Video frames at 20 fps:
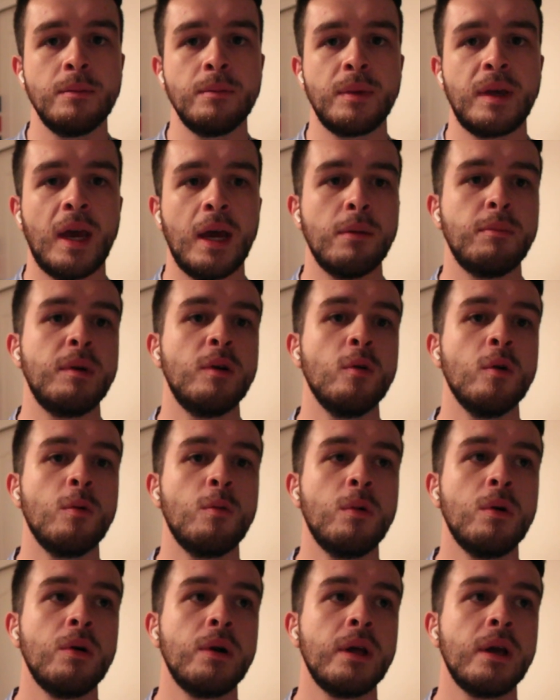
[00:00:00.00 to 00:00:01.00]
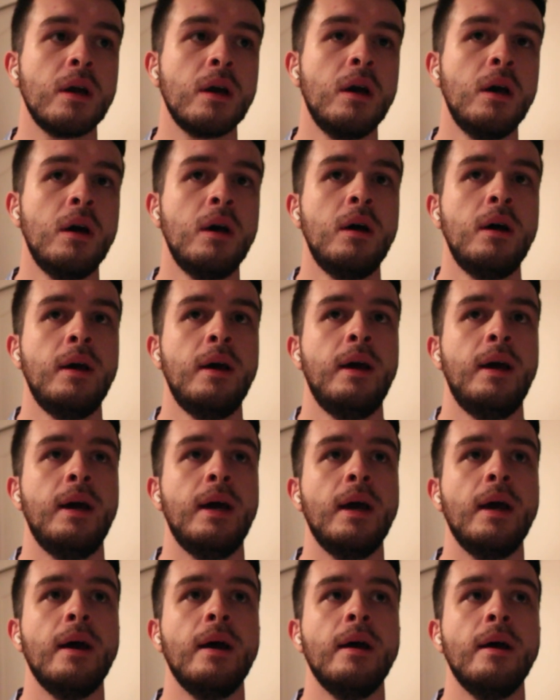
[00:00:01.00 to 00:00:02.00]
can be rewarding,
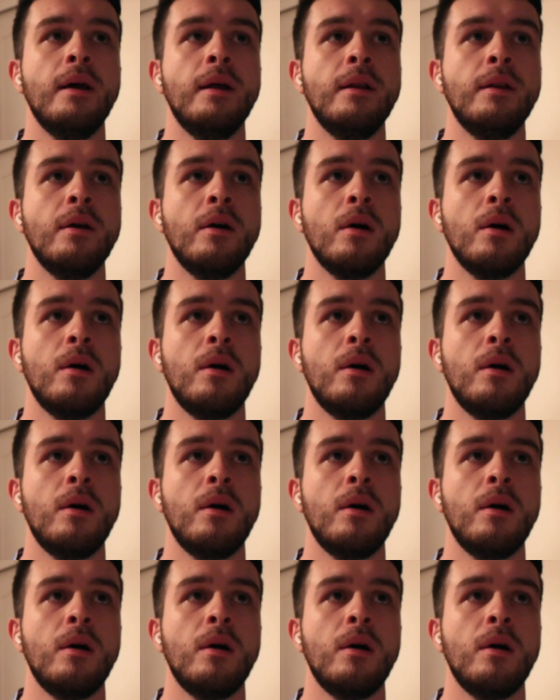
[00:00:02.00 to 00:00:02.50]
and